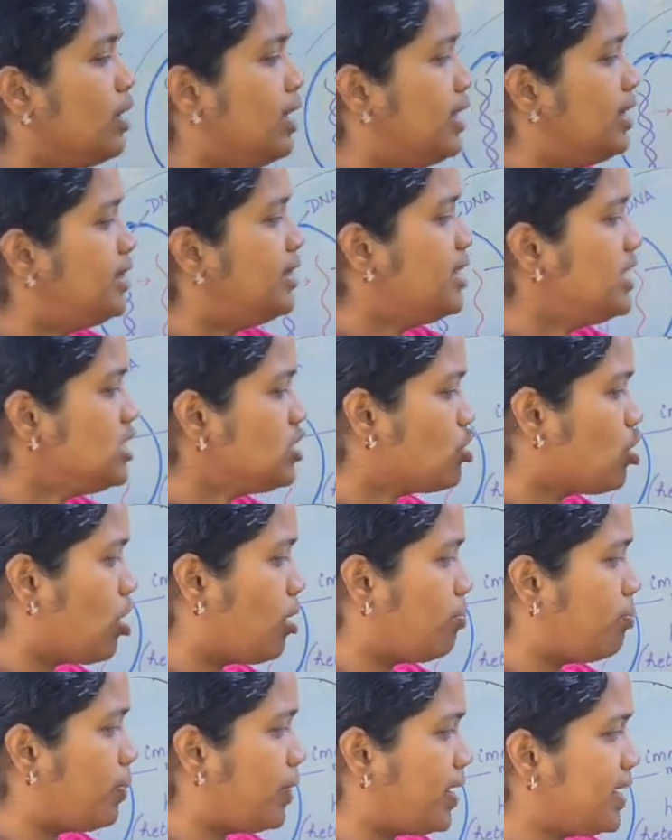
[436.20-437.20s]
This
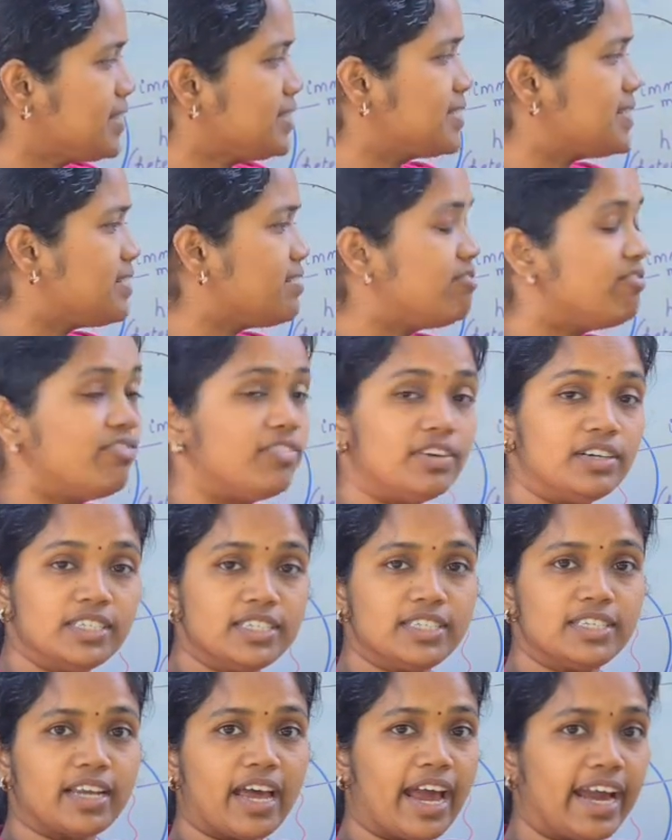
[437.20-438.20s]
complex
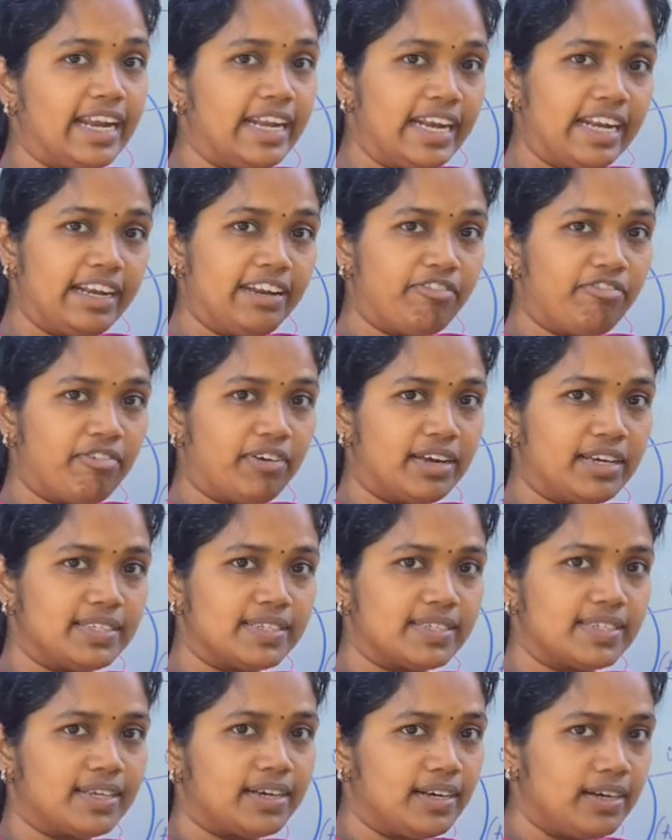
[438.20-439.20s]
first
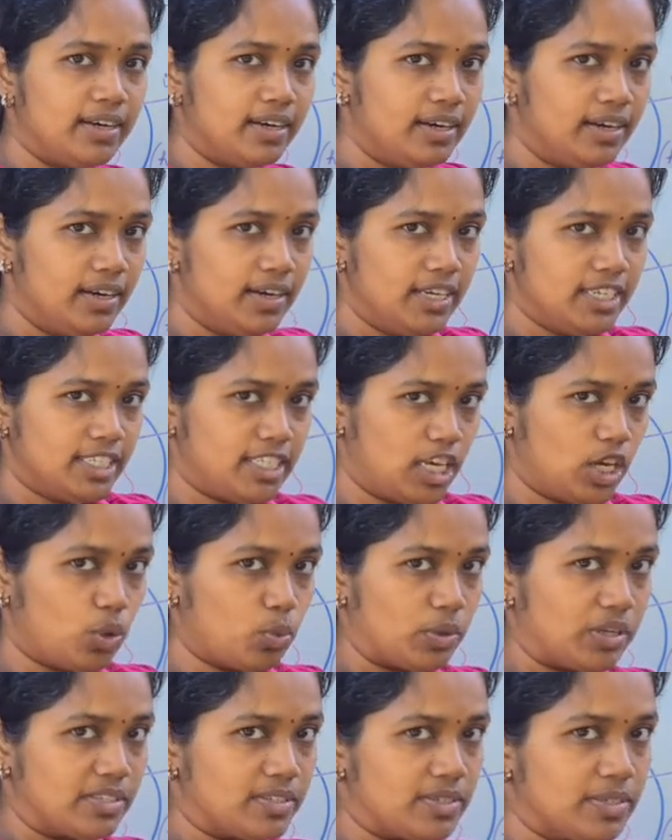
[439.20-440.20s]
identifies a
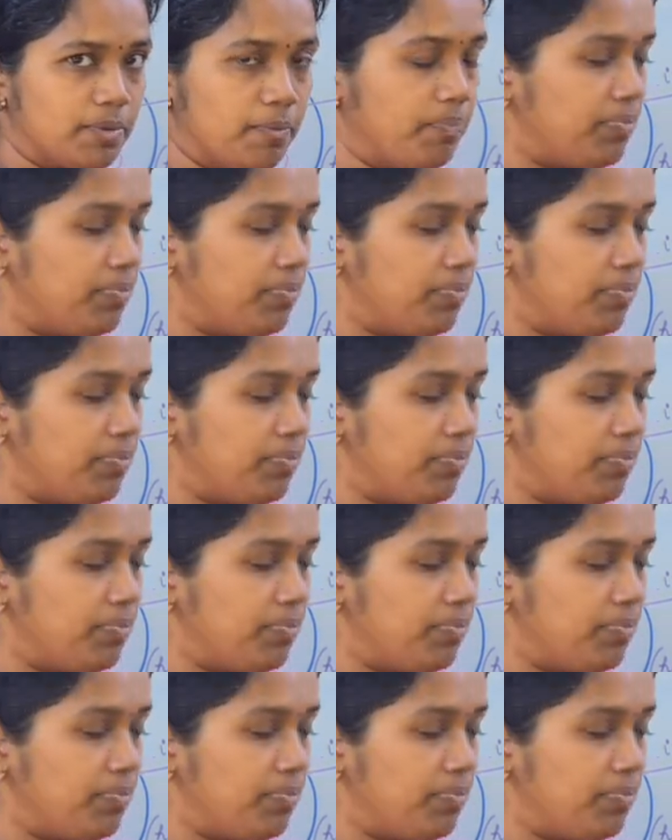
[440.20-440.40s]
sequence.